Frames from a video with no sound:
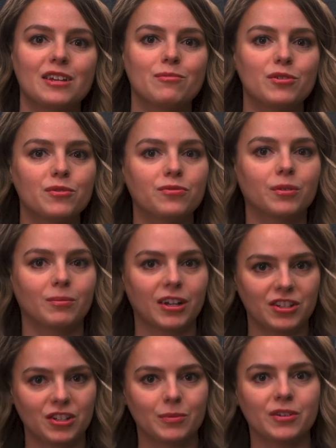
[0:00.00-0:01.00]
they move from
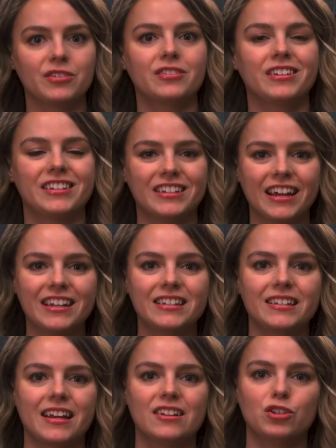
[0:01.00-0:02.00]
customers to
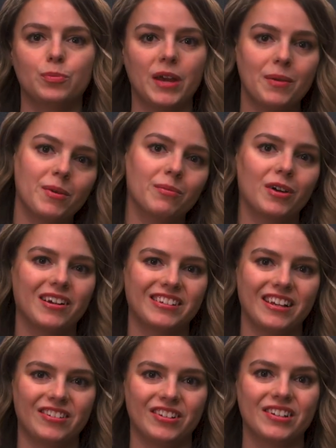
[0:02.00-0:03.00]
sites and to payment
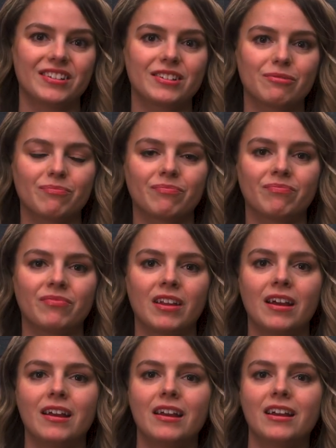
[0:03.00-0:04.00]
processors.
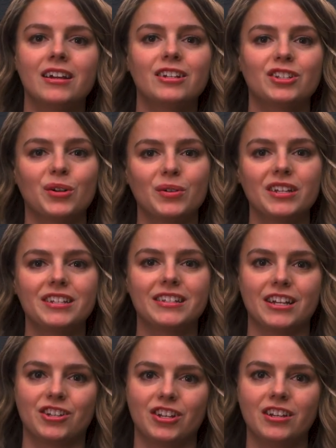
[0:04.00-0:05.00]

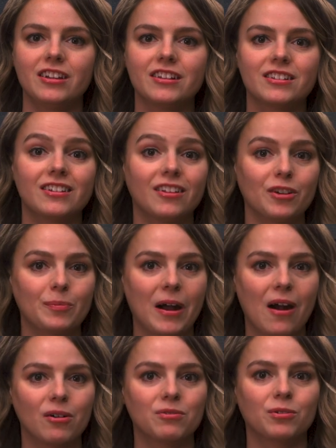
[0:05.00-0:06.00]
Tokenization is another
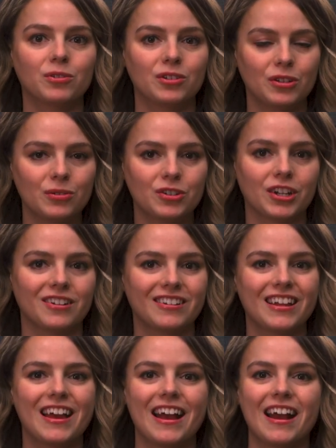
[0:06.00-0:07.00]
powerful solution
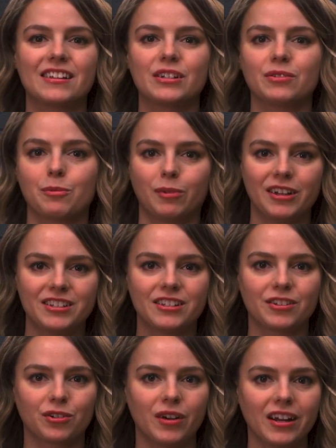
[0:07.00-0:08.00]
as it
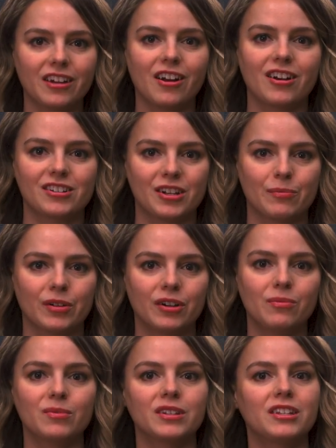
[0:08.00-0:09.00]
replaces a credit card
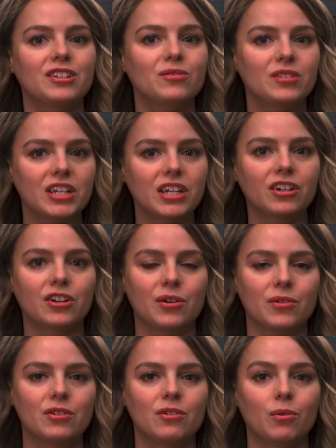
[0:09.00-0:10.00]
number with a unique
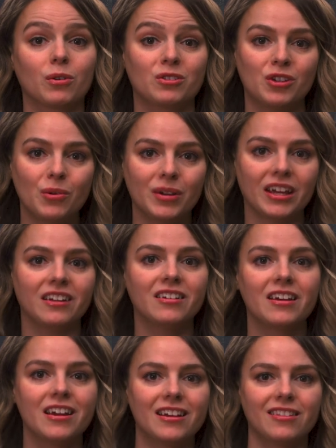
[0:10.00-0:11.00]
code or token
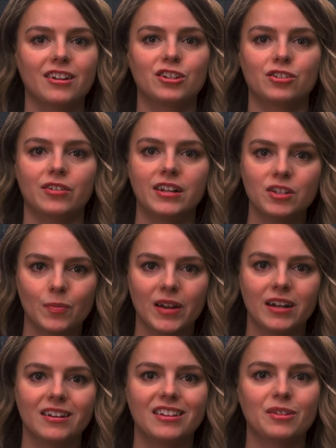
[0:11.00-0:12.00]
that is
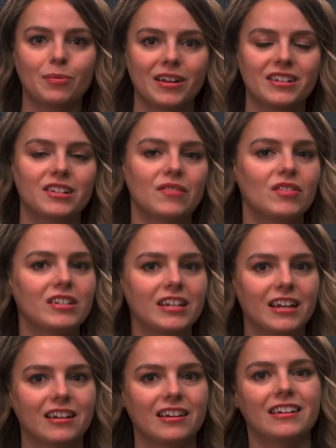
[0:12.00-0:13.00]
transmitted in the place of the
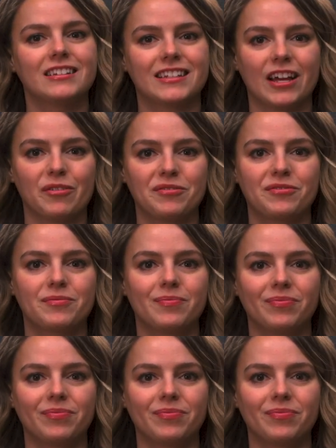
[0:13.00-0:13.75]
data itself.